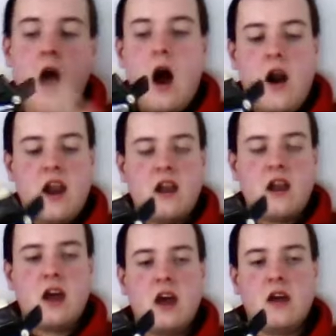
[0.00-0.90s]
Alright then,
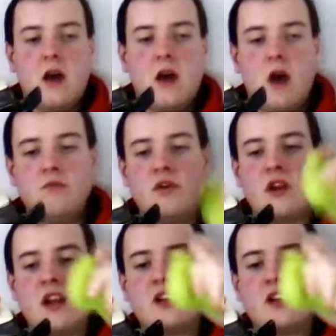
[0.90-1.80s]
I'll put
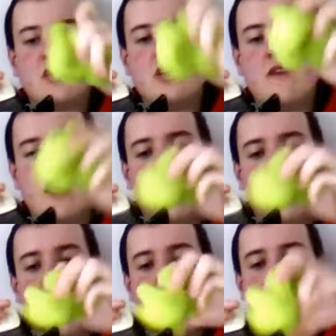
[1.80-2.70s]
Cletus on you then.
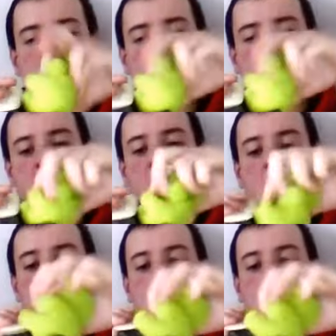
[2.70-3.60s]
Okay,
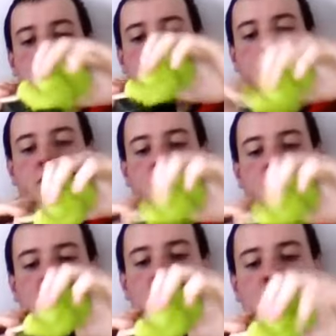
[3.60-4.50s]
if you
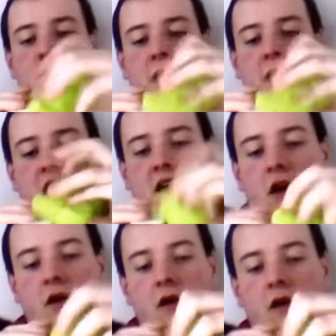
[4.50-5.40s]
say so, buddy.
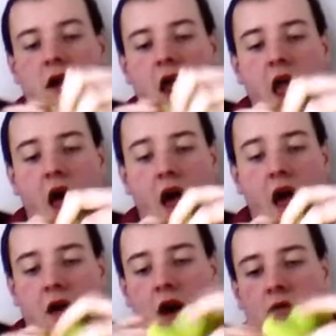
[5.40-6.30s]
Yeah,
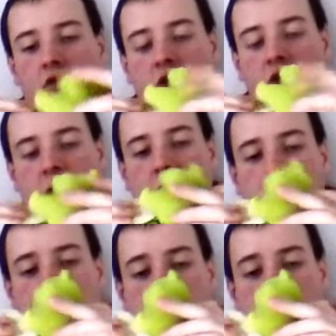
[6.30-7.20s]
of course I'm your
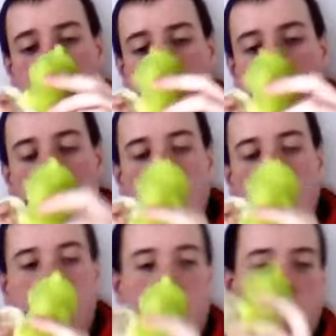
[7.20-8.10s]
buddy.
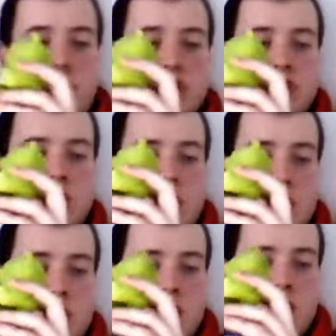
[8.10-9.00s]
Right, and I'll just cut
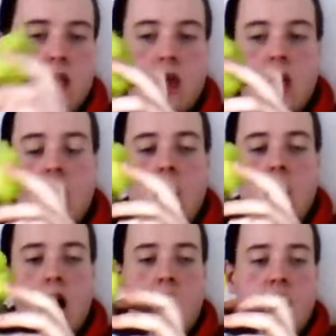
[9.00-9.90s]

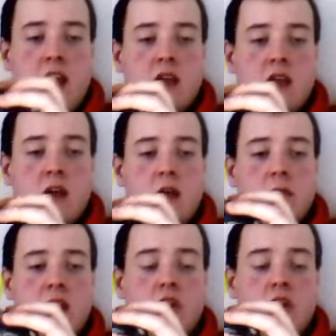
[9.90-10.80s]
you. Alright then, uh,
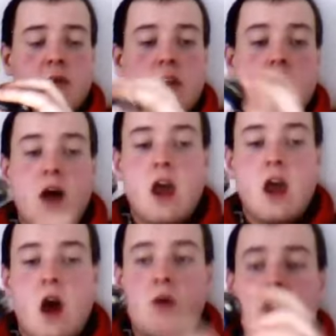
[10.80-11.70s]
Mini Cooper. Right,
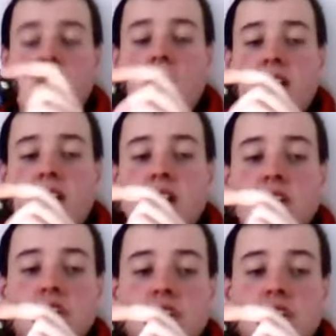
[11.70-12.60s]
away you go then.
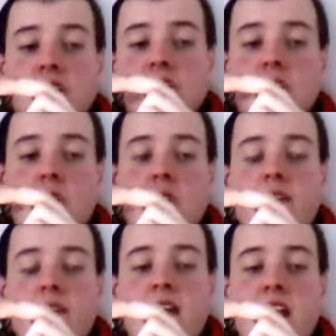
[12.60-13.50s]
Just go
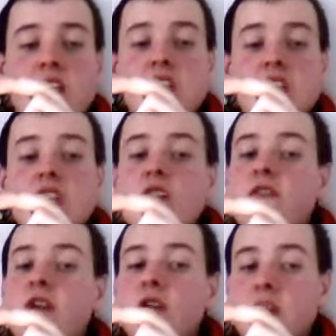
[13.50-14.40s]
over there, just till the
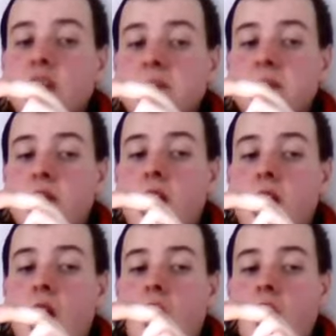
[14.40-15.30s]
funeral's up tomorrow.
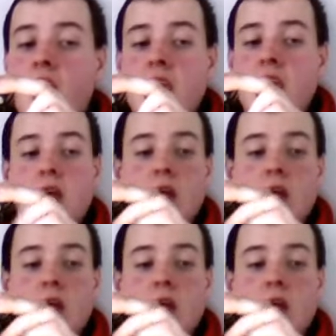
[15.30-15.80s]
Alright.